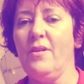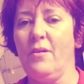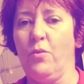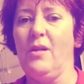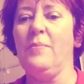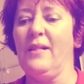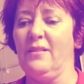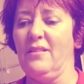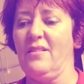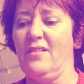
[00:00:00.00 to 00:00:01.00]
a
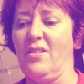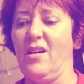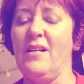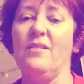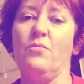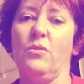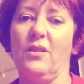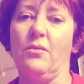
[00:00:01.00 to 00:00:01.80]
well-balanced diet will